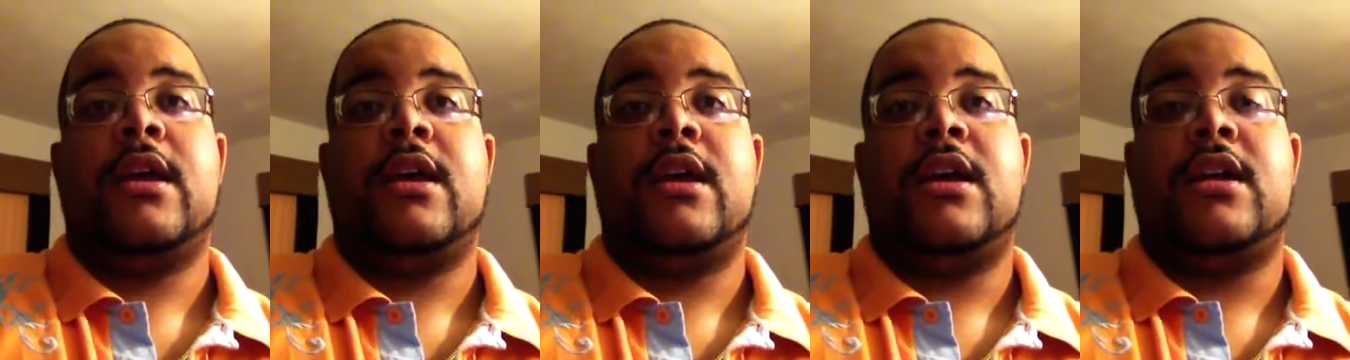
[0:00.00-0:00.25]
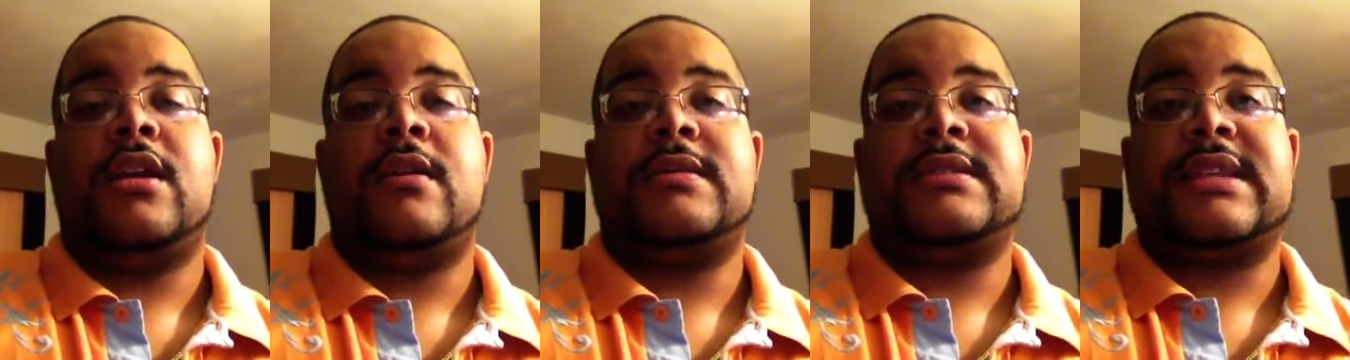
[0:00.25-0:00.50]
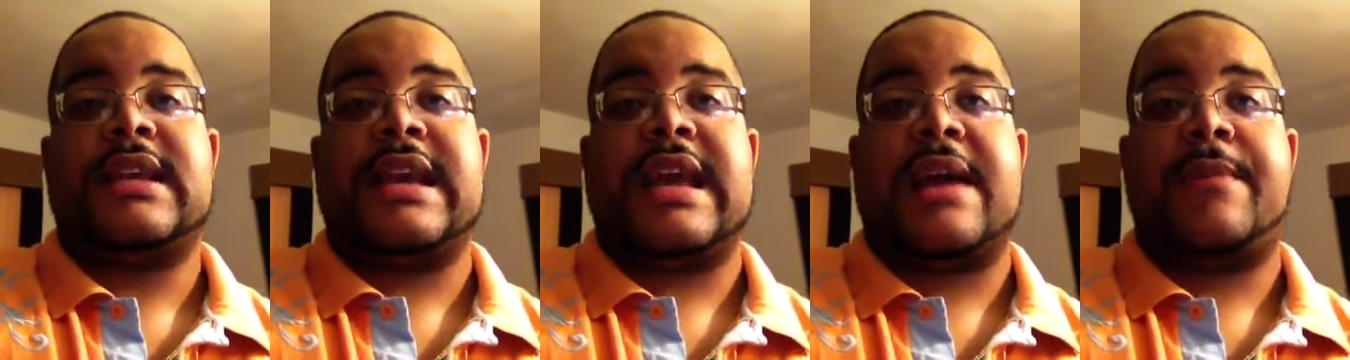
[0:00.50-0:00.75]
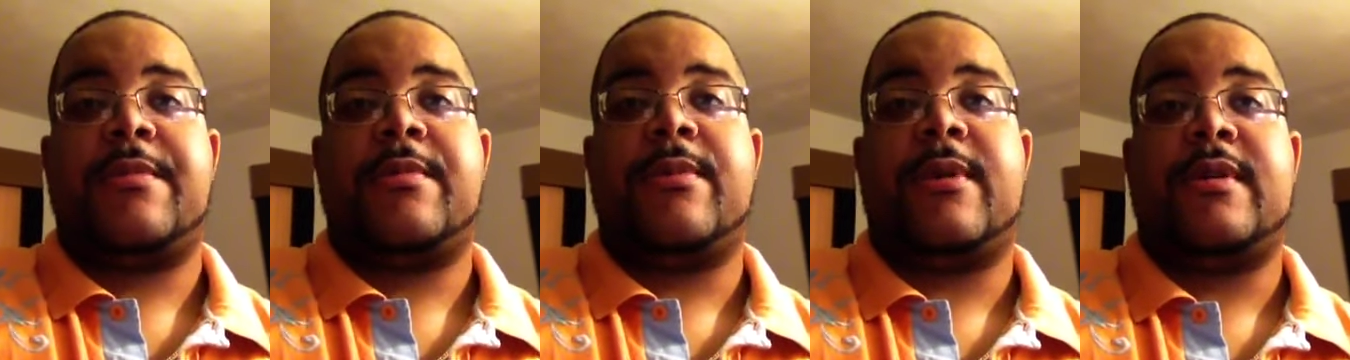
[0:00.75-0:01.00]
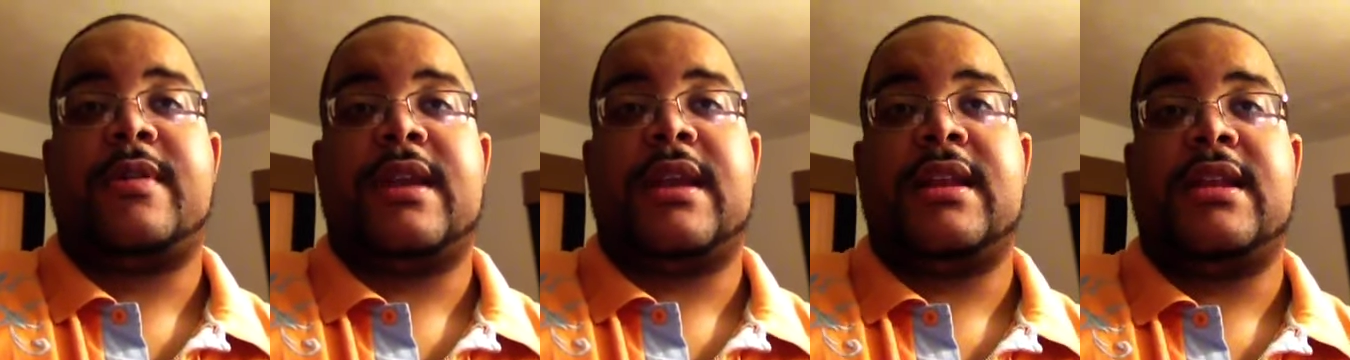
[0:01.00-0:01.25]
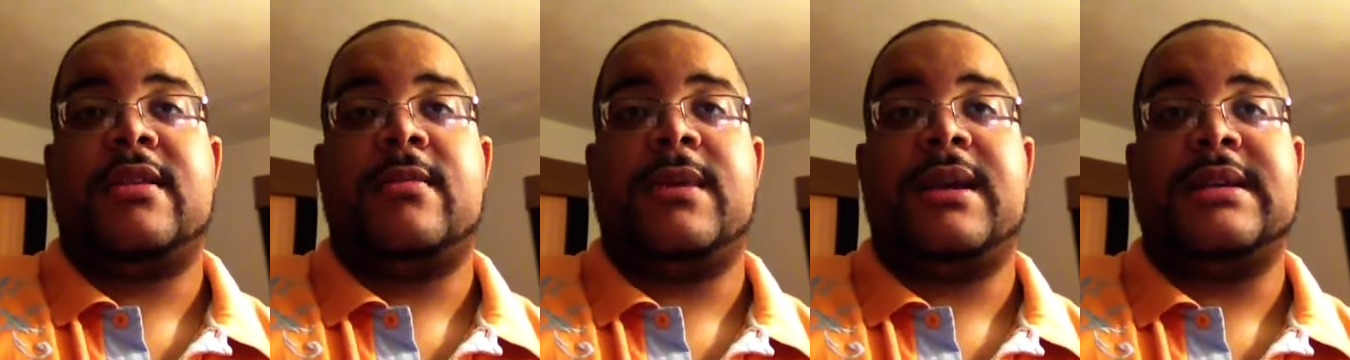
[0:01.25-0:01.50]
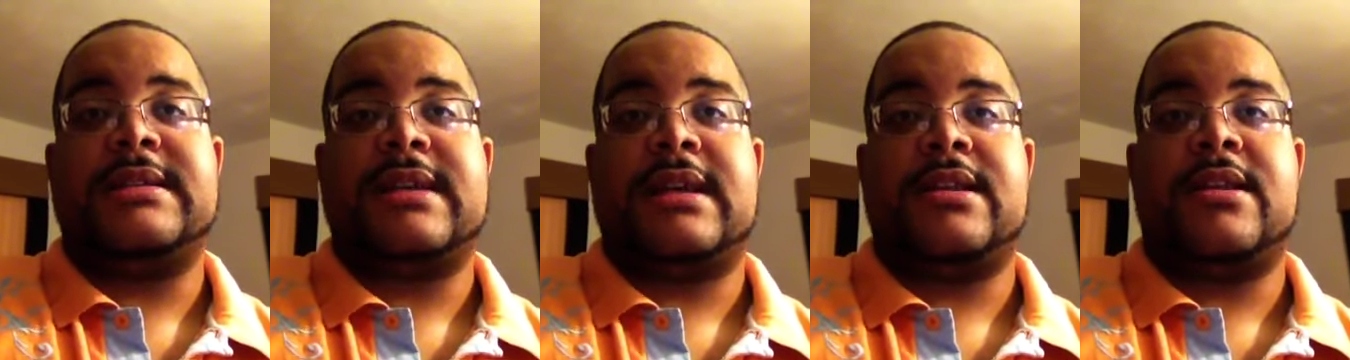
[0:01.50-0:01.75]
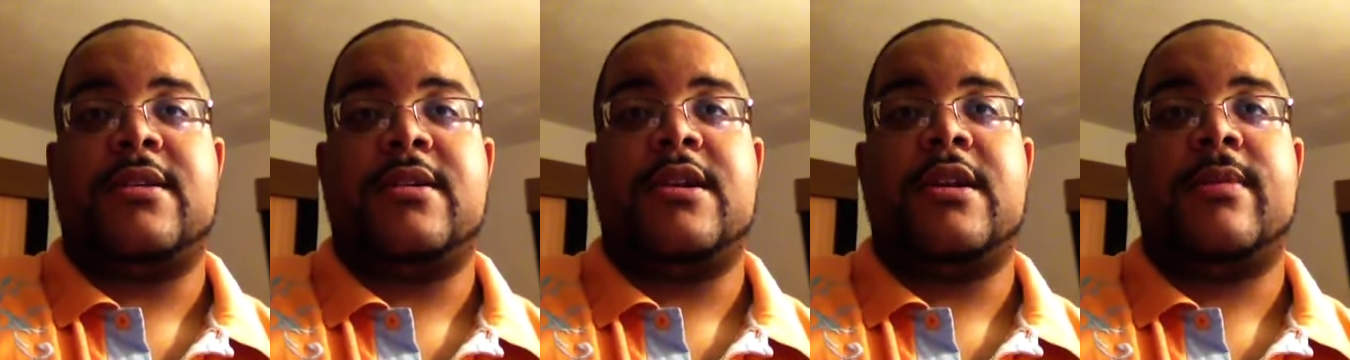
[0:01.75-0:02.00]
You know, saying happy birthday to you, because I
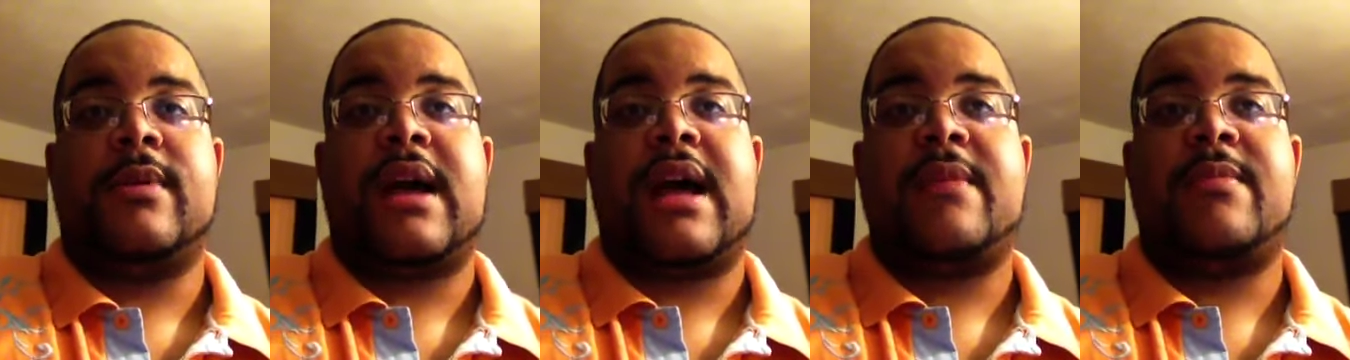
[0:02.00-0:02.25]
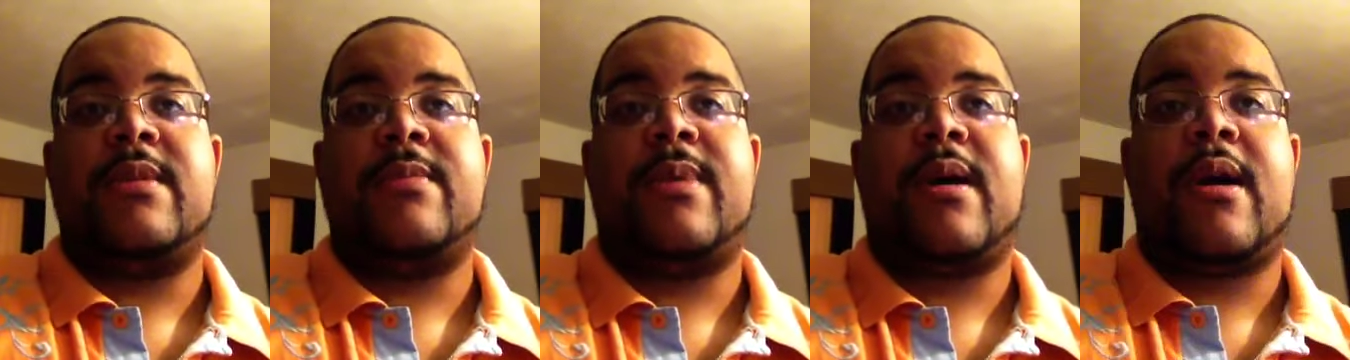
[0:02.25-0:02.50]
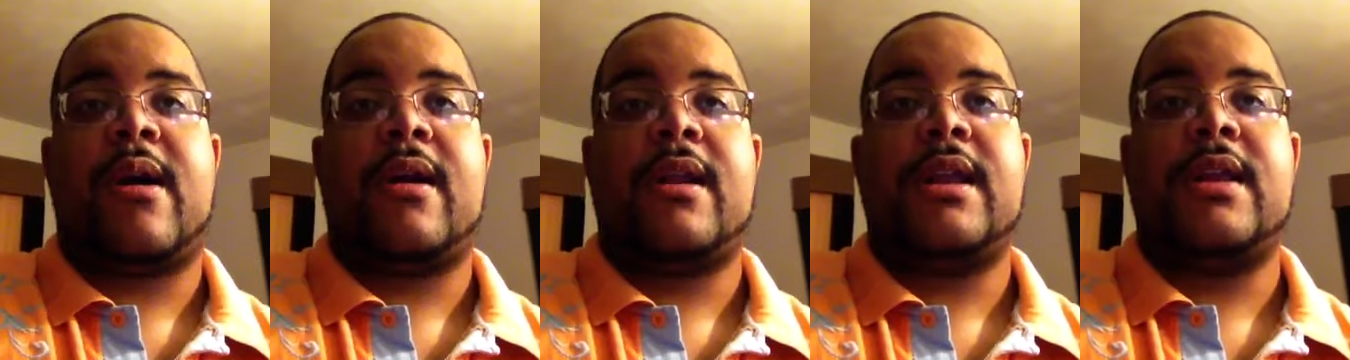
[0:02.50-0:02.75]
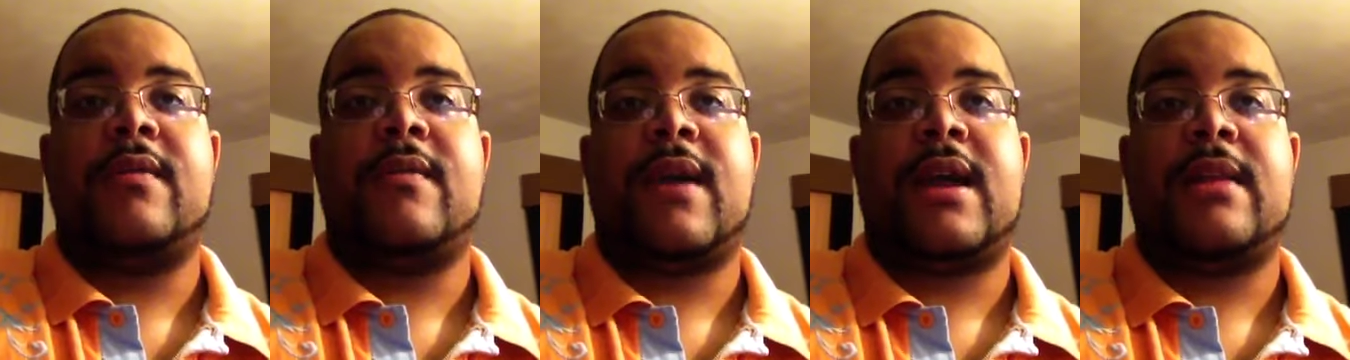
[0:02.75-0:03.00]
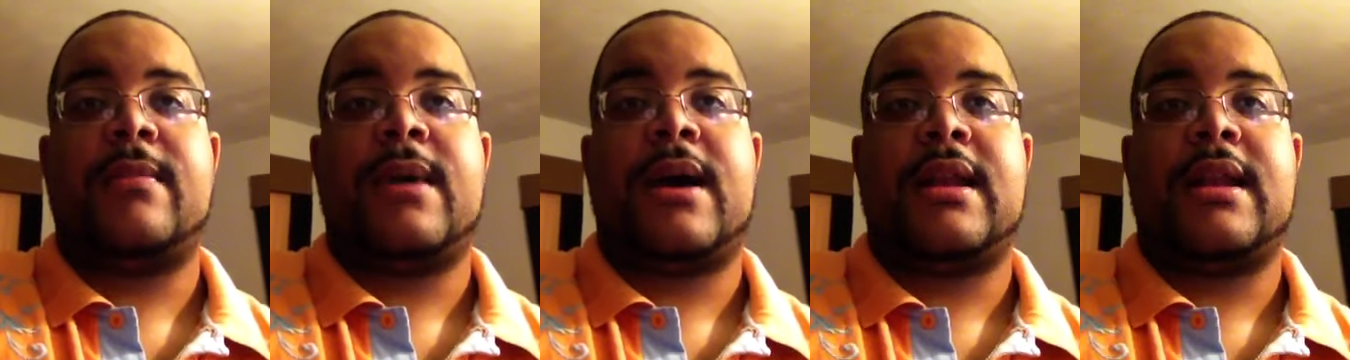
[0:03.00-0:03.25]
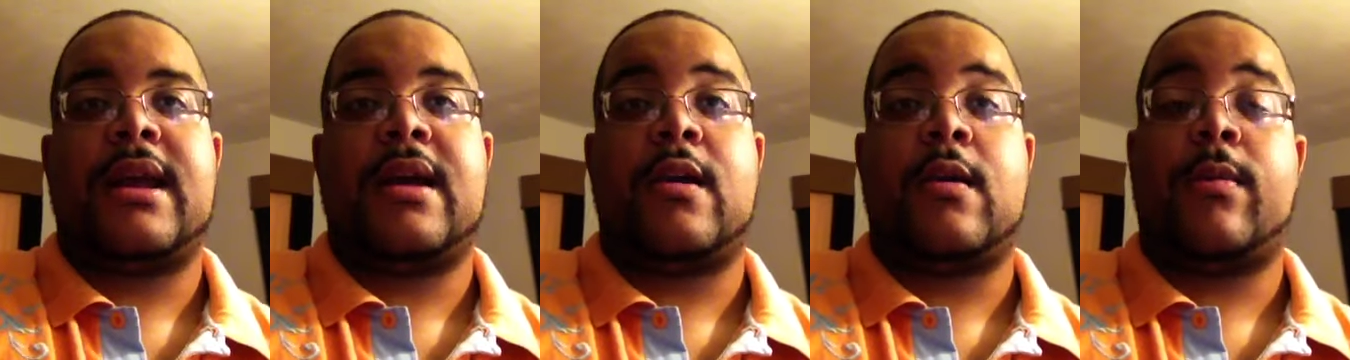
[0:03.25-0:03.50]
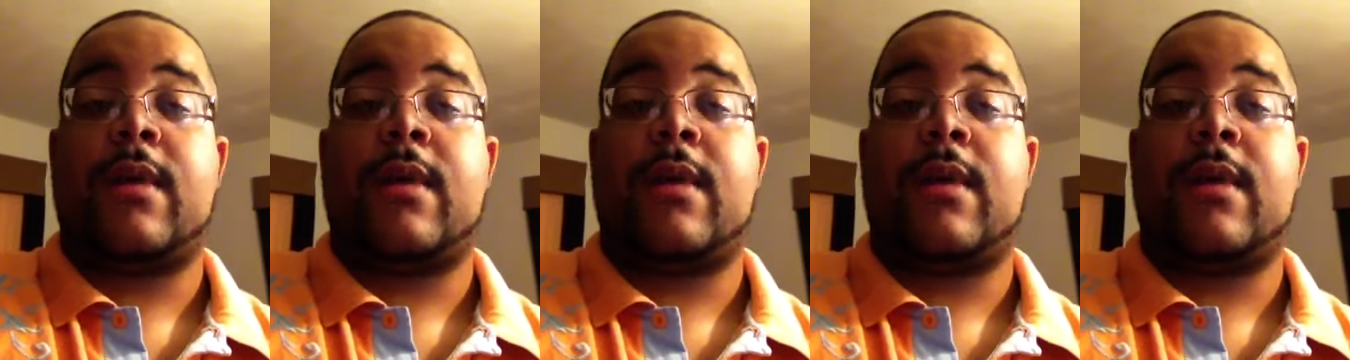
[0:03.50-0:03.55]
know you're probably partying right about now,